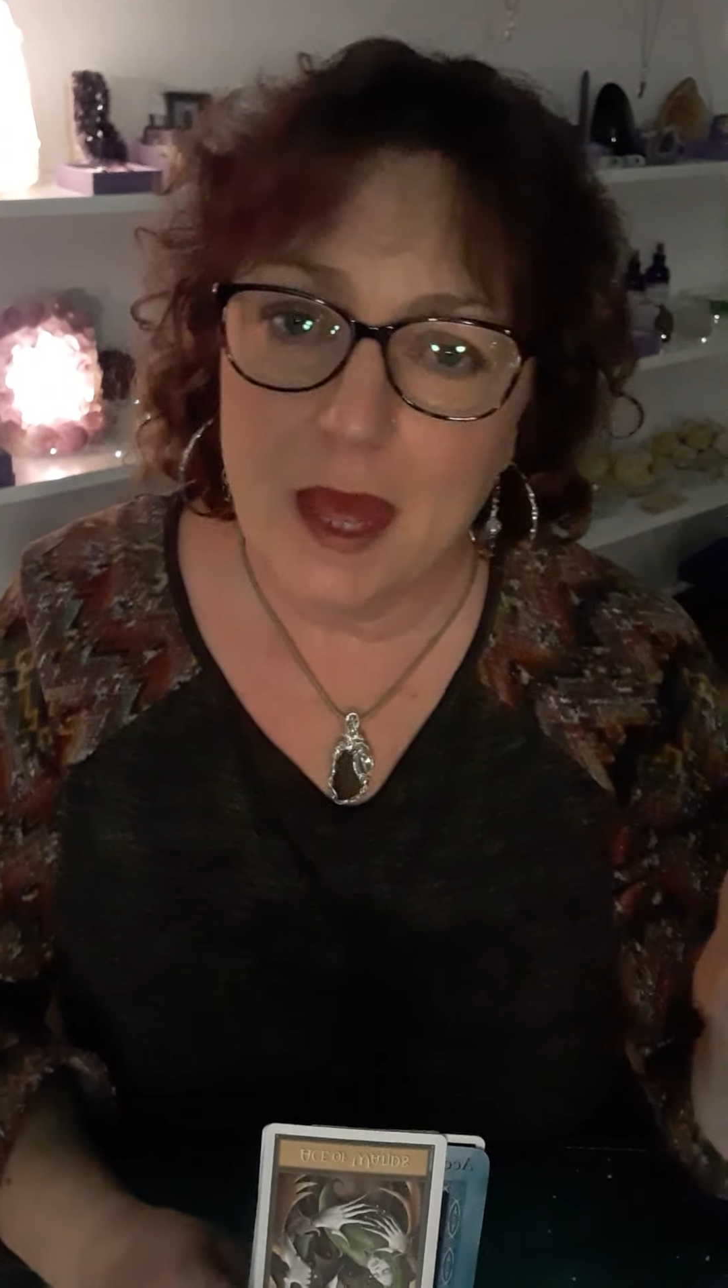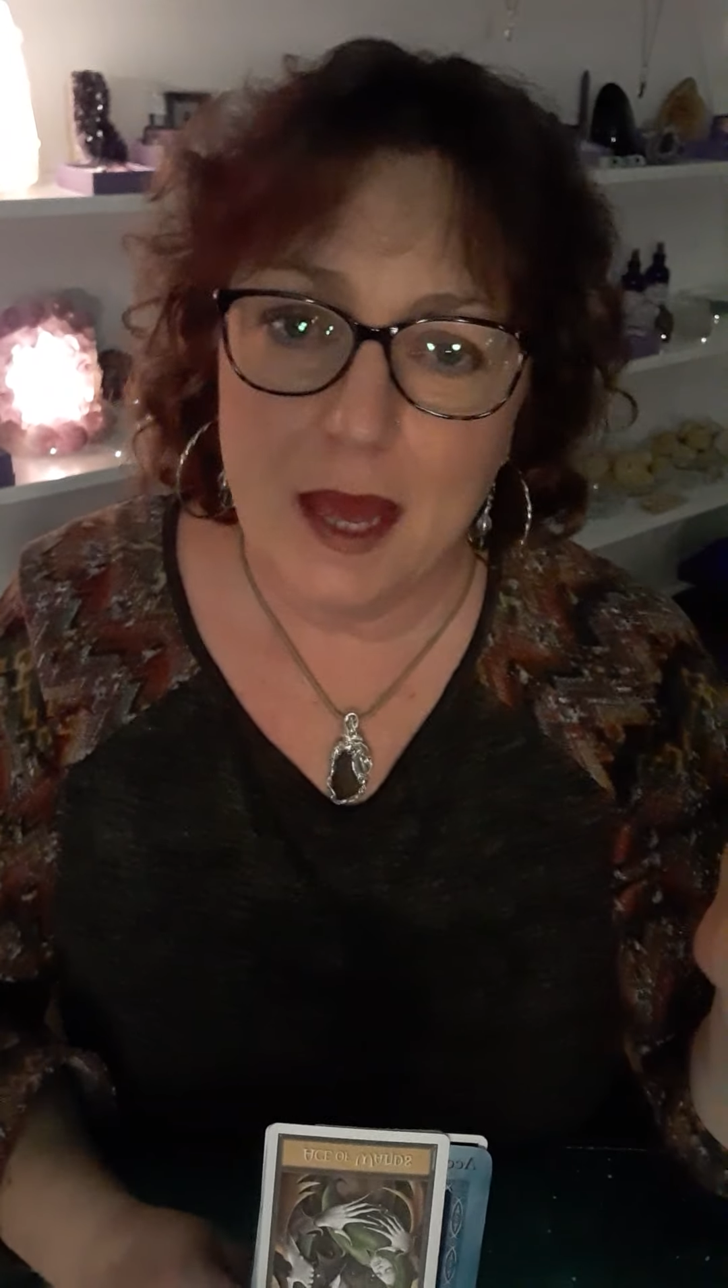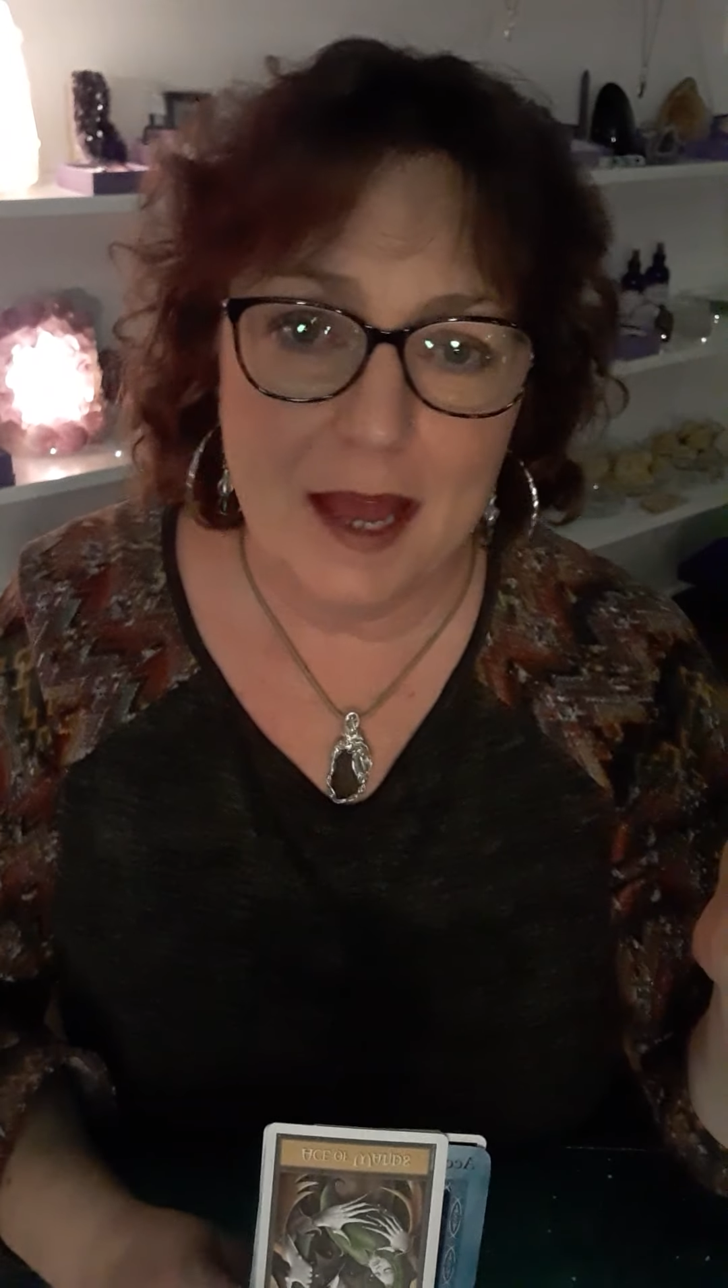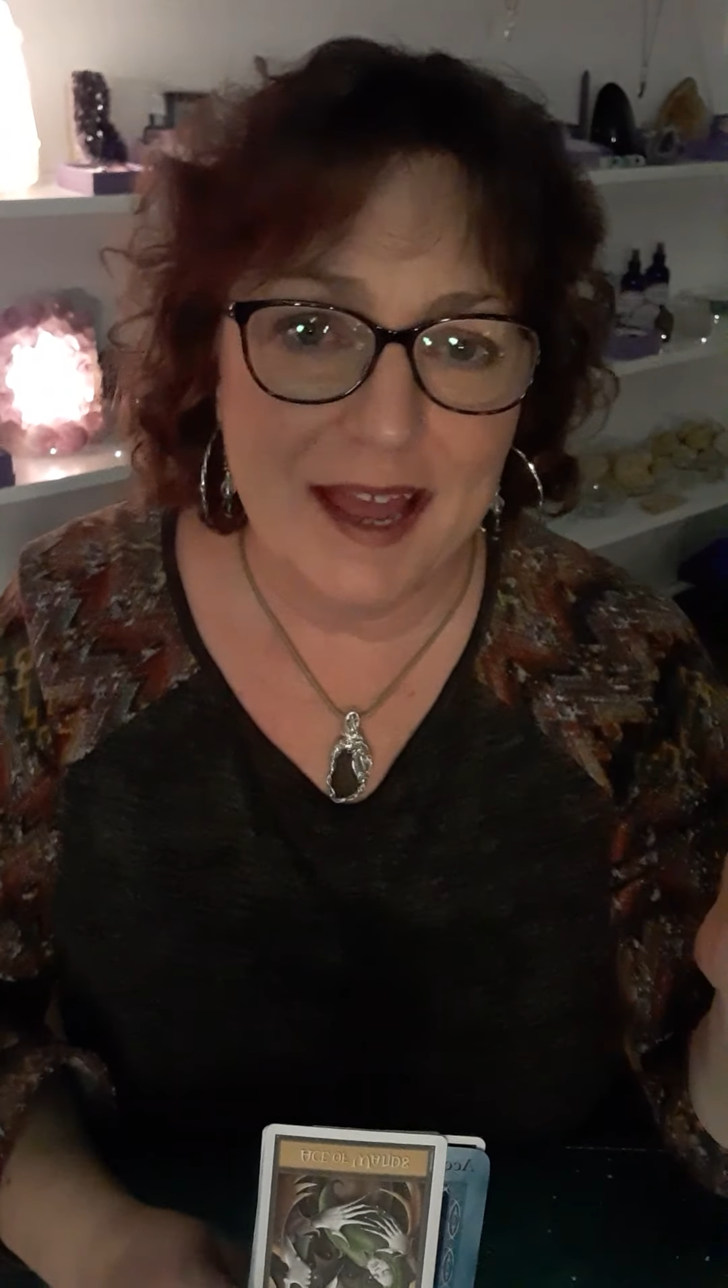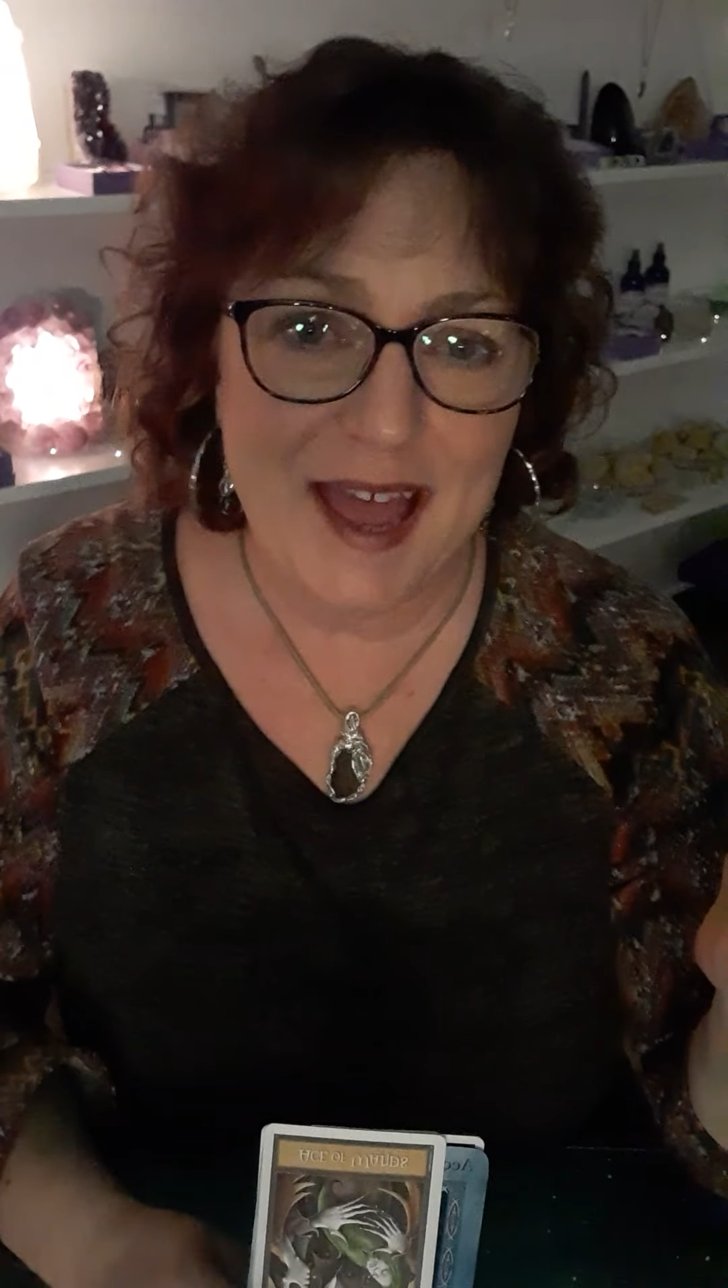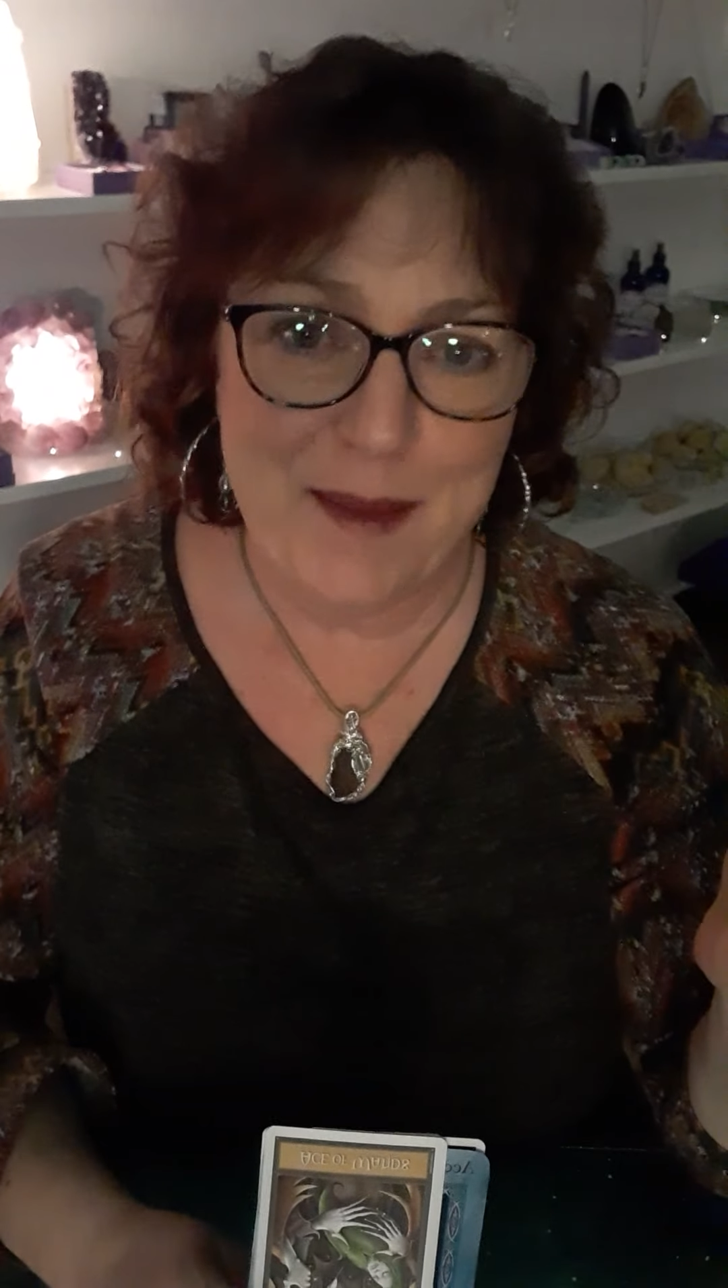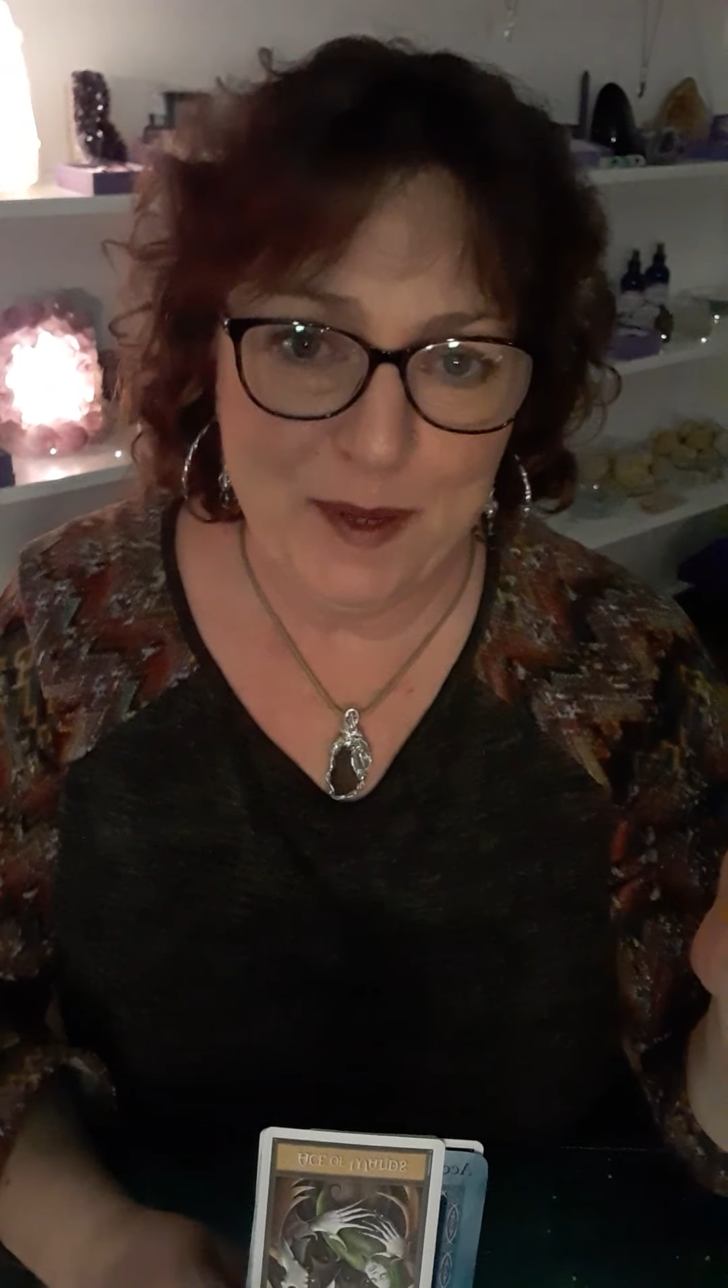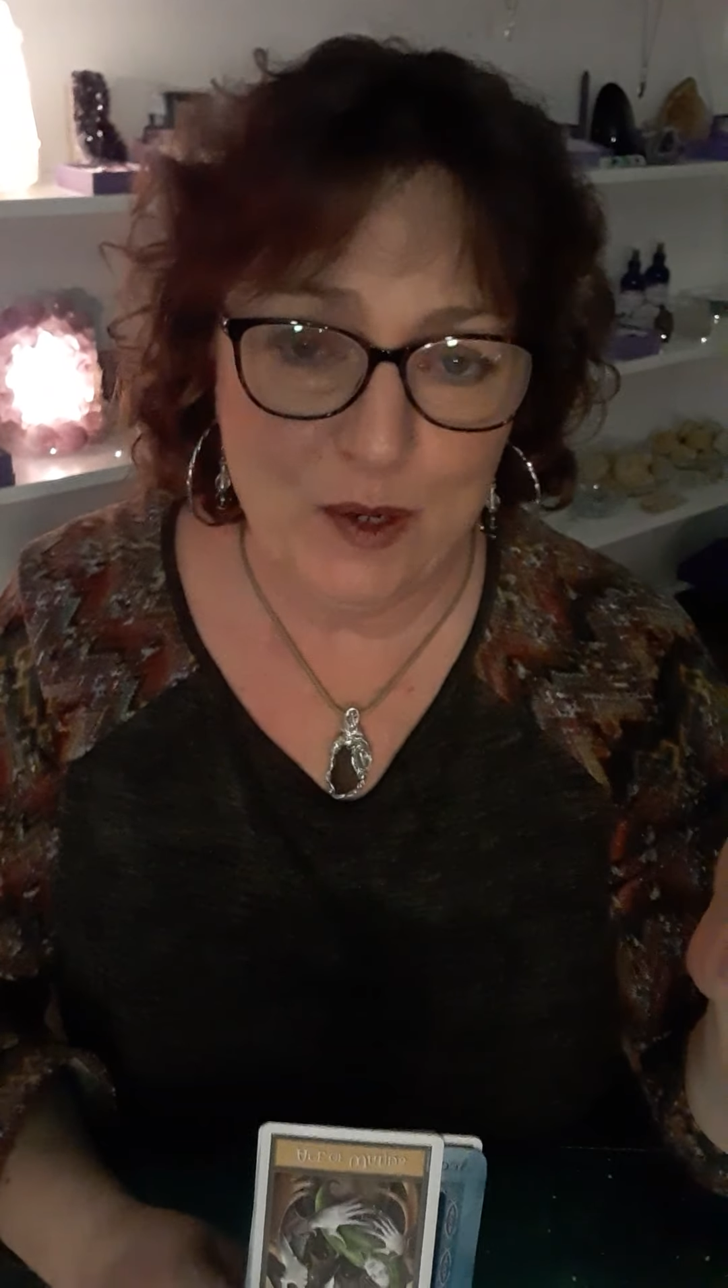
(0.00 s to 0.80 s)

Uh, happy